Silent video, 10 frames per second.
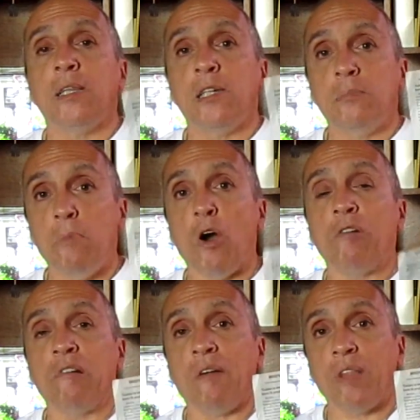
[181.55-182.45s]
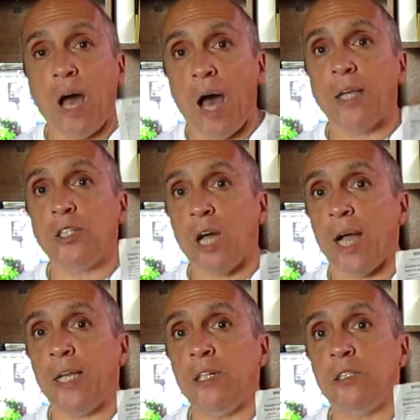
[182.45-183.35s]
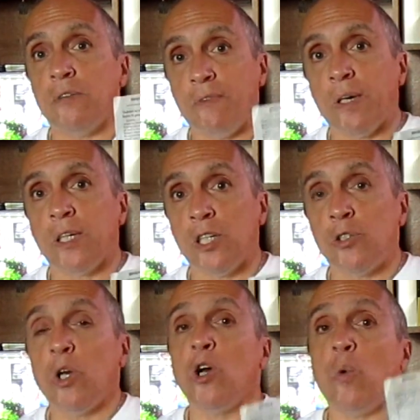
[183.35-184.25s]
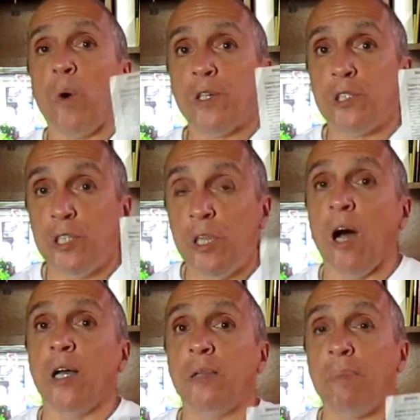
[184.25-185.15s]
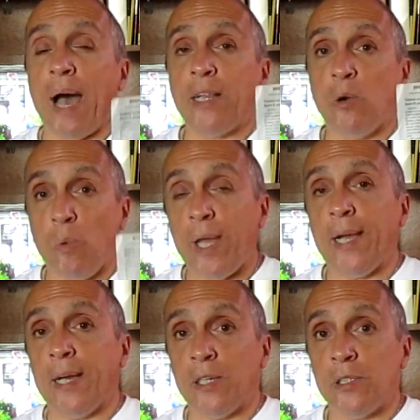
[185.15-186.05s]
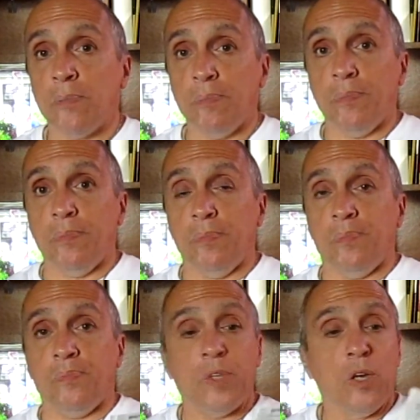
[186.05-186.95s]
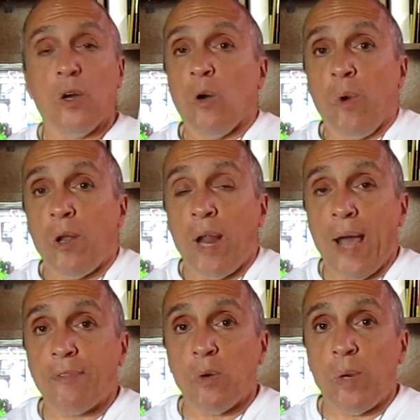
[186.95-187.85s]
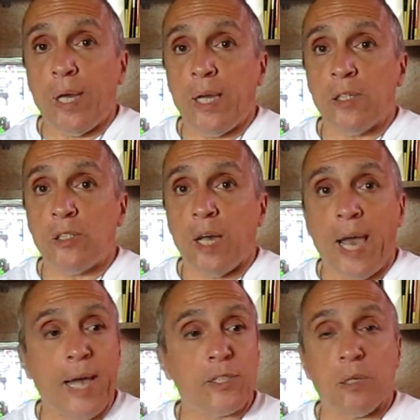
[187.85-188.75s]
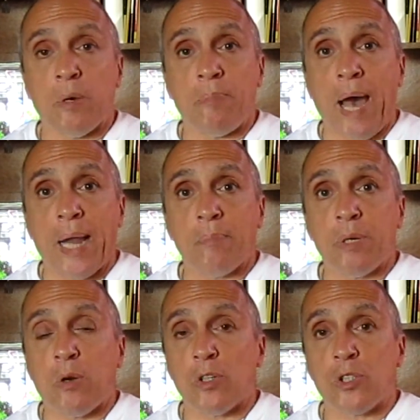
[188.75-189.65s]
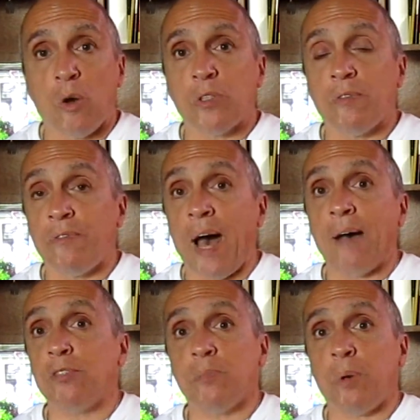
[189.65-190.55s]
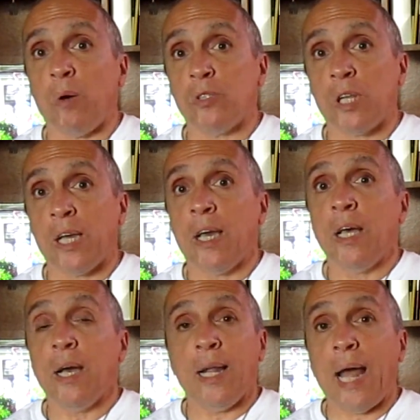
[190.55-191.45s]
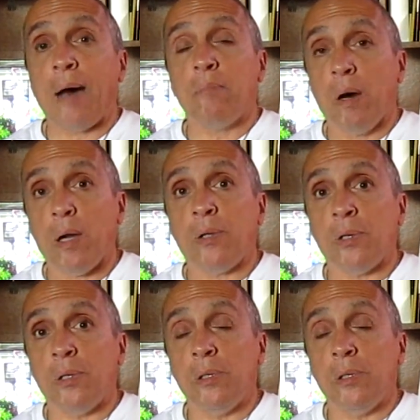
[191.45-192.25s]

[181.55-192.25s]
these murdering of the Han Chinese civilians, was done by the Uyghurs. We don't have the Uyghurs to ask them about it, because those involved supposedly are now murdered.